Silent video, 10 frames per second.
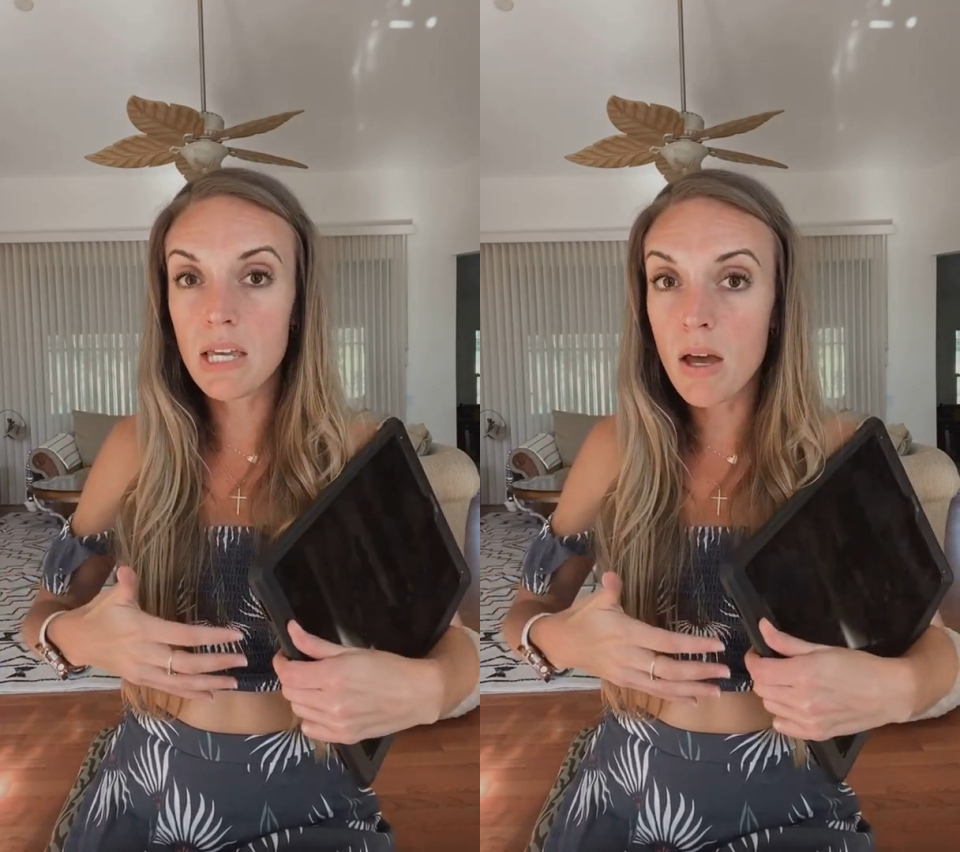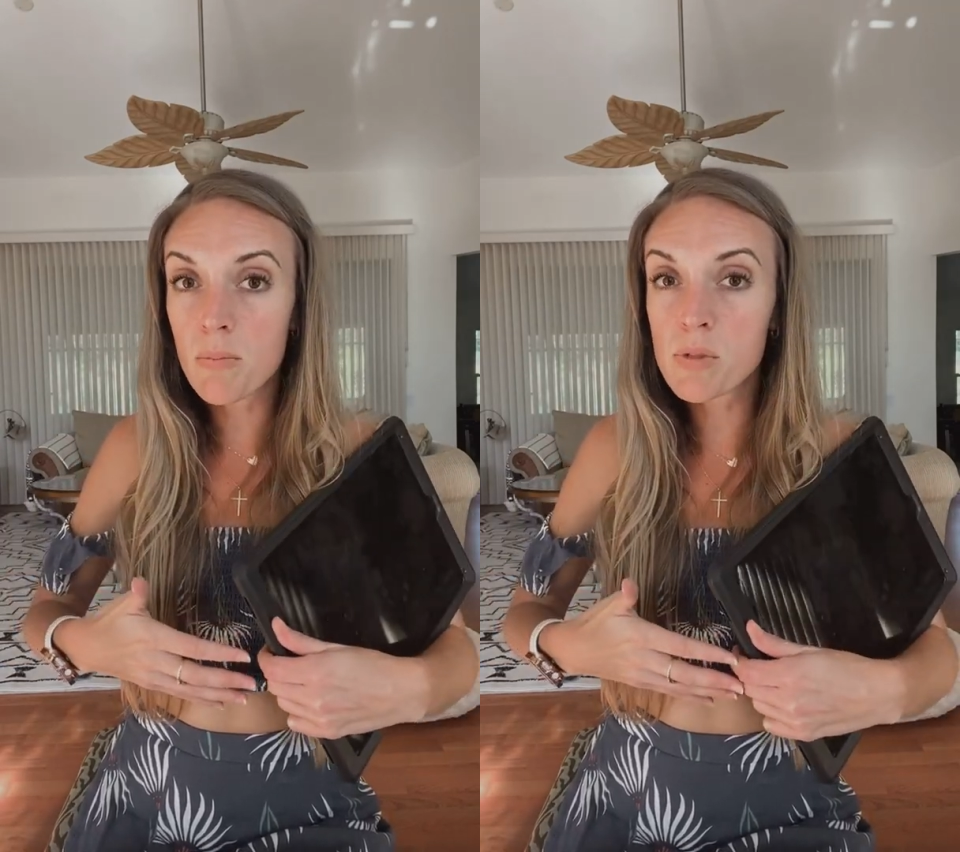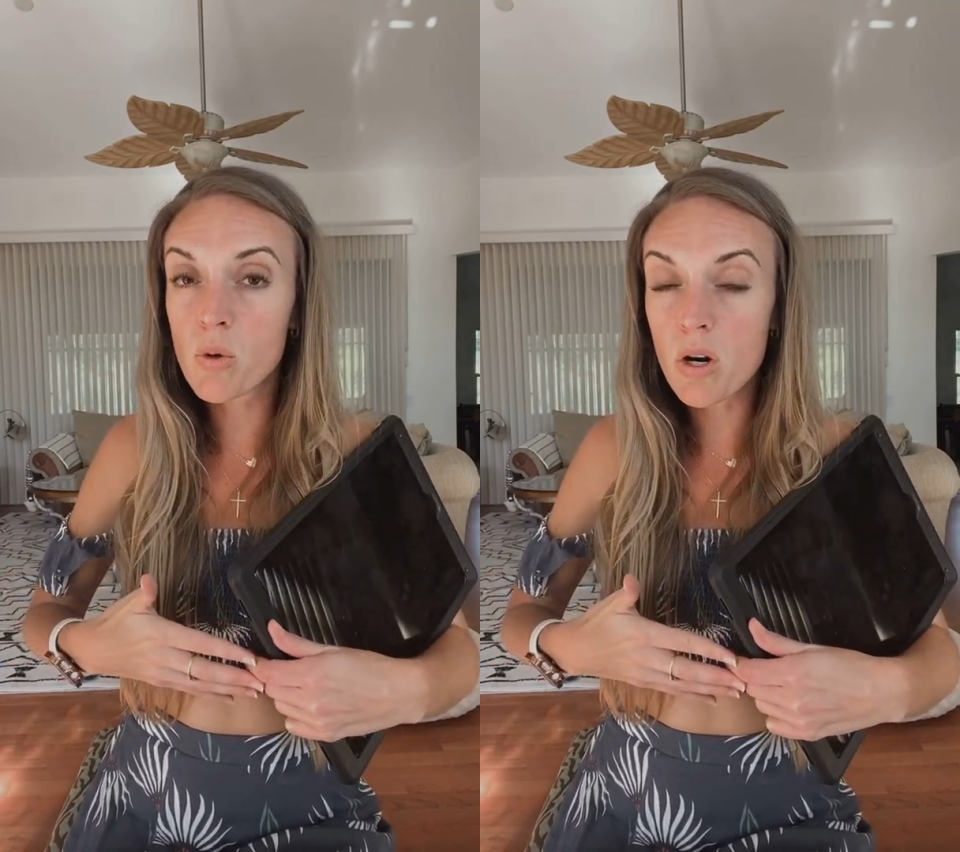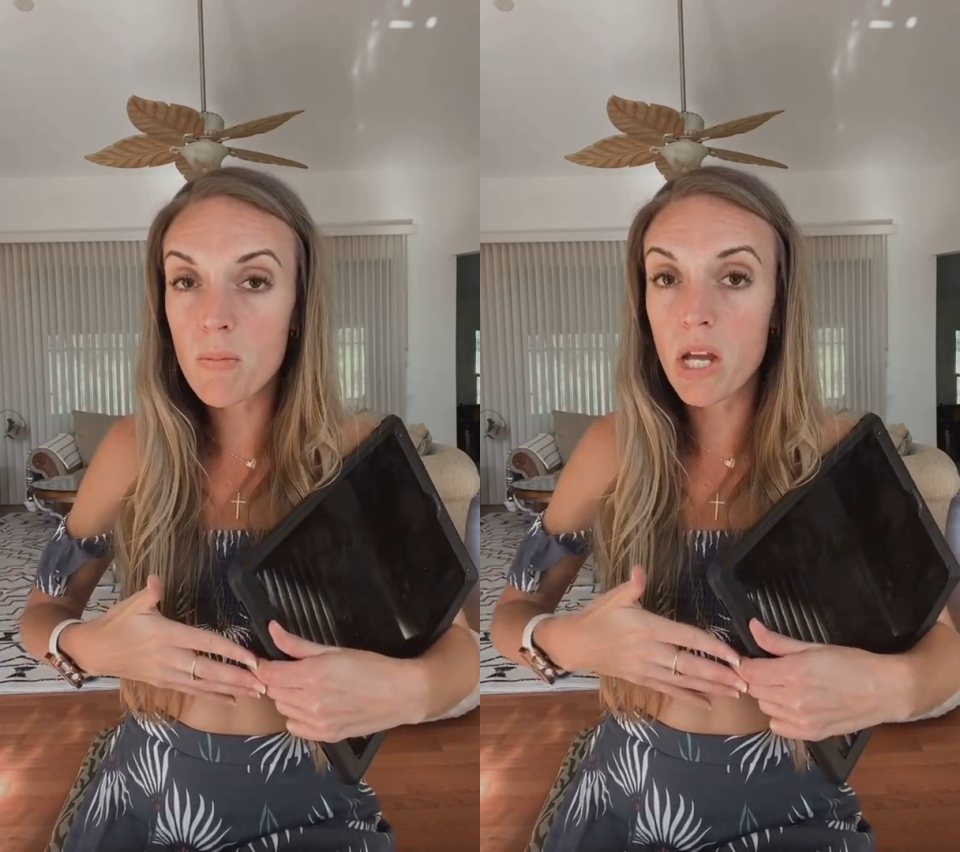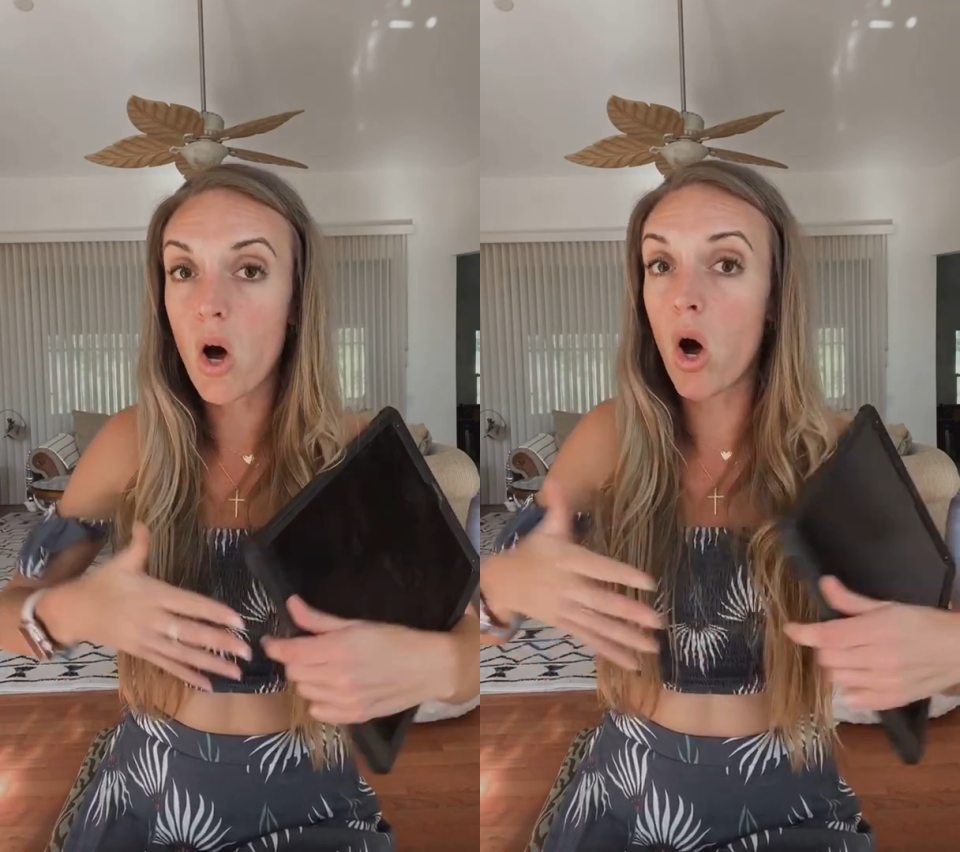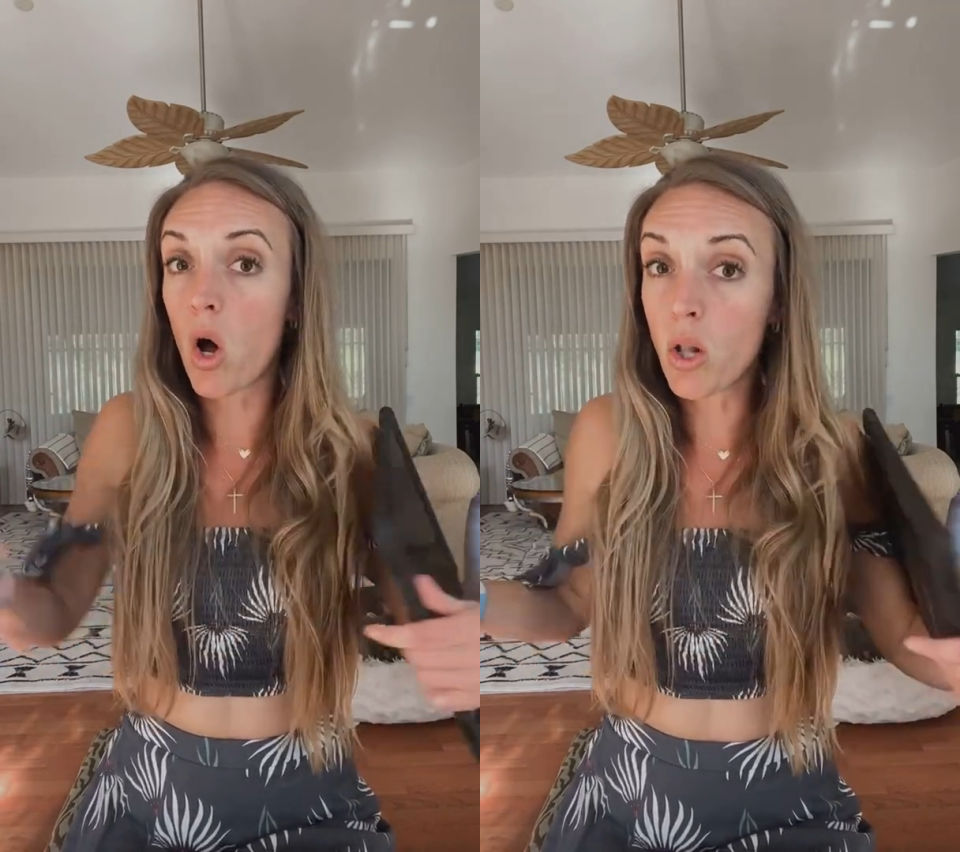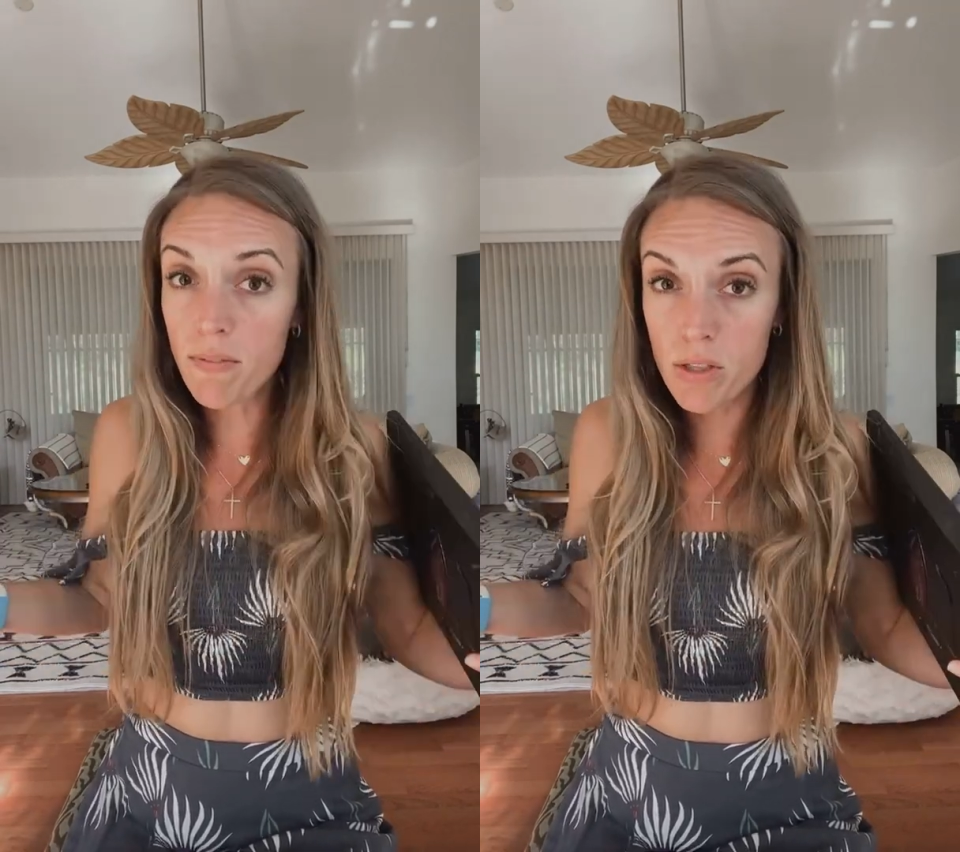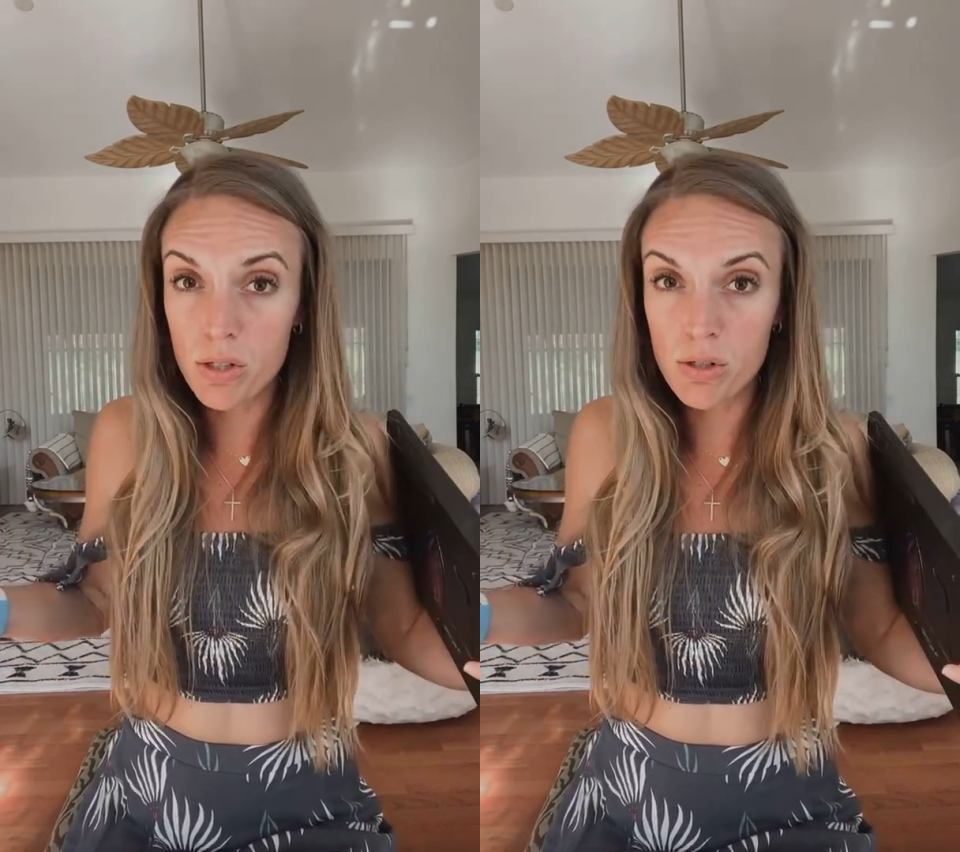absorbing all
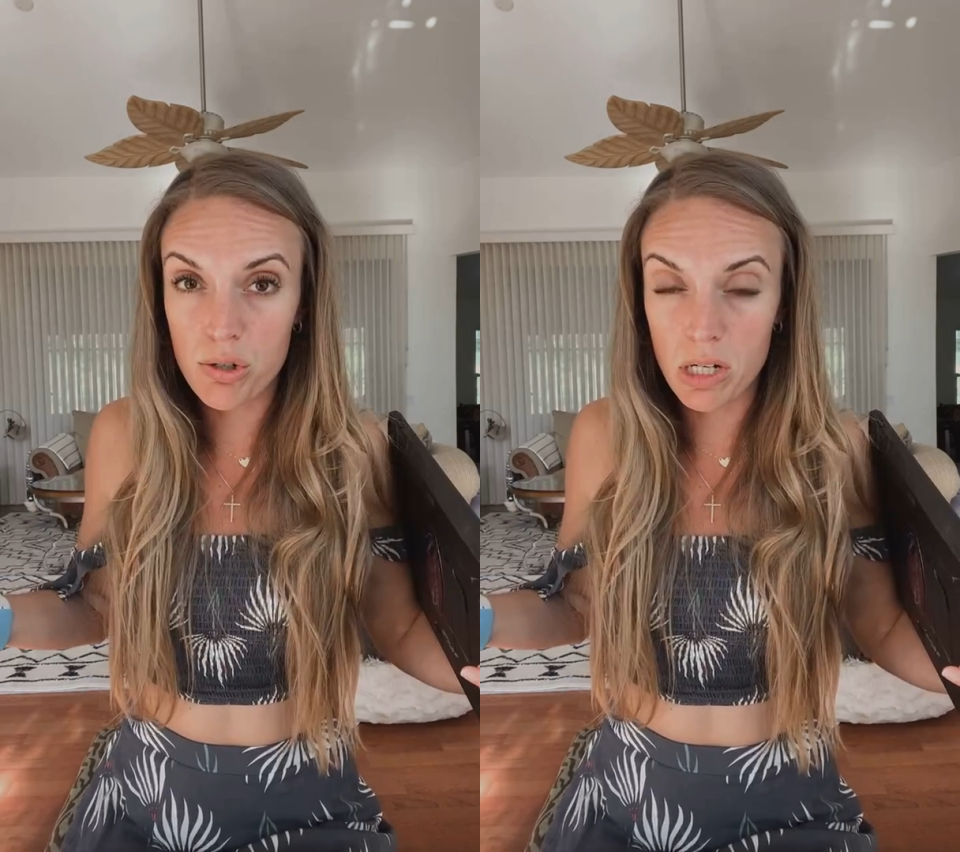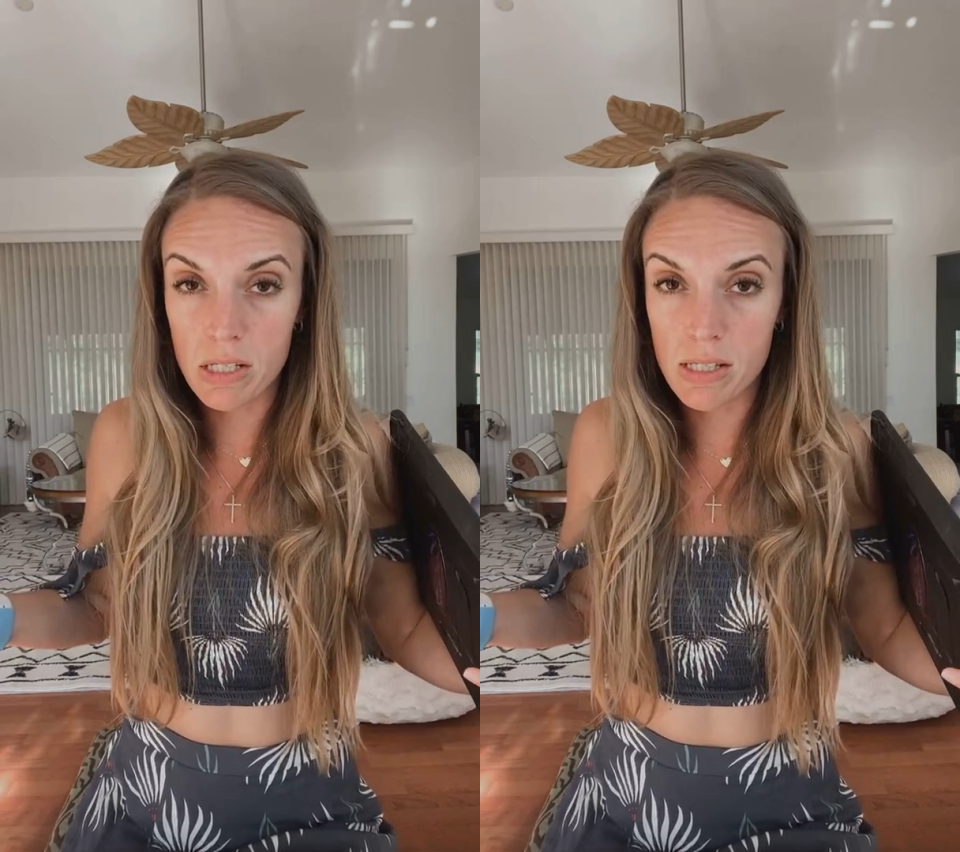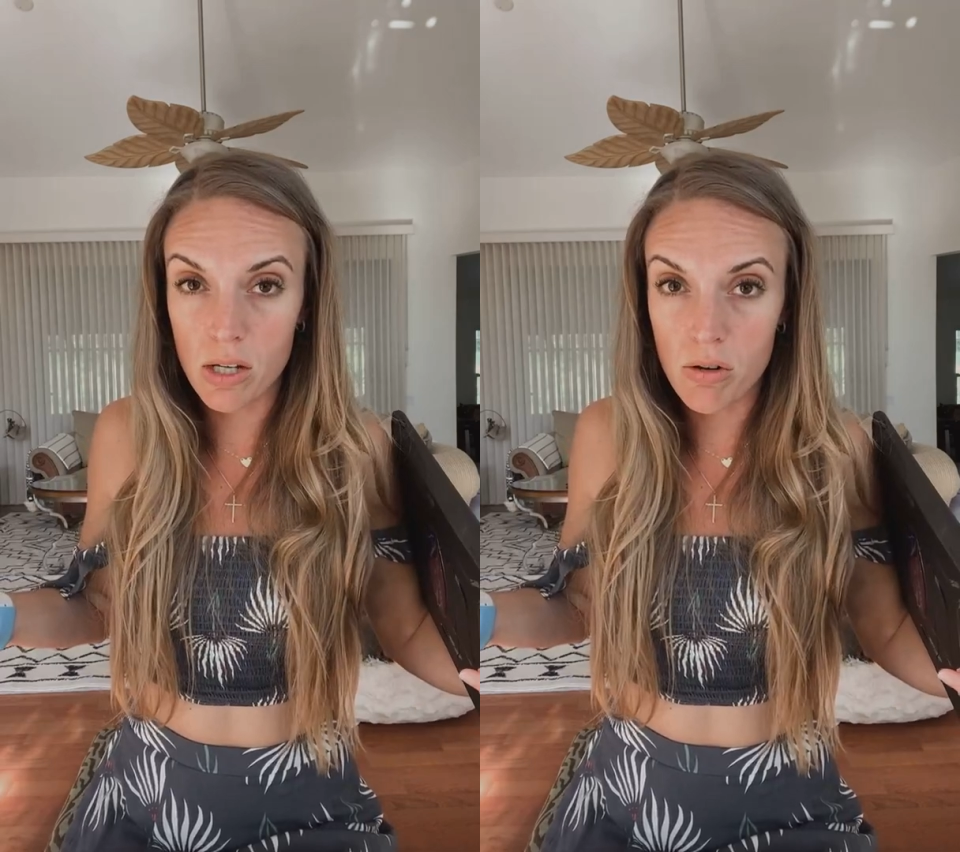of the nutrients that